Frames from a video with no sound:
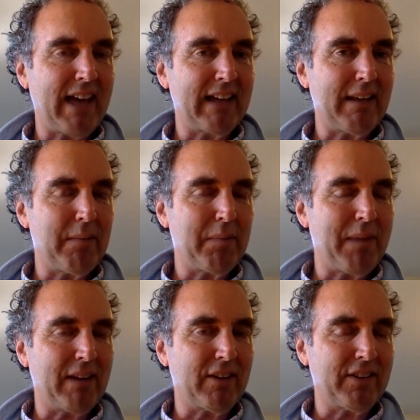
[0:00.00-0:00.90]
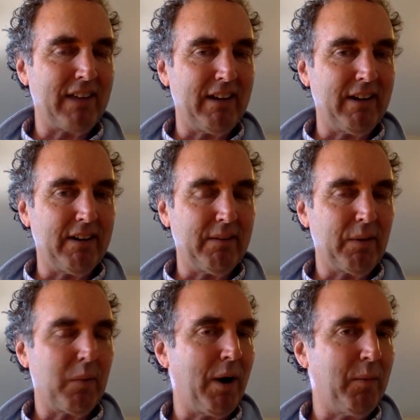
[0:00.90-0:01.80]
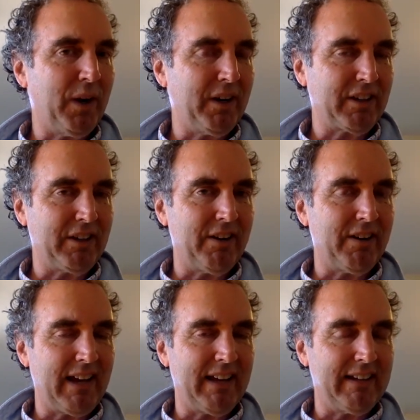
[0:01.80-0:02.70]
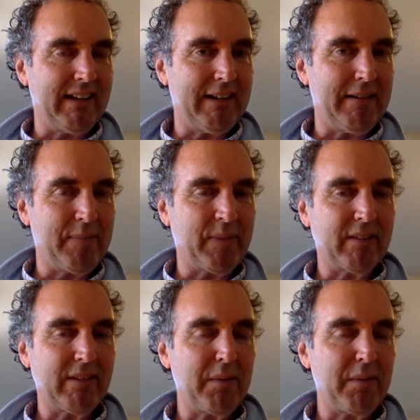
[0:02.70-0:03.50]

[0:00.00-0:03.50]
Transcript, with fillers: Academic Medical Center with Warm Water Cure and um,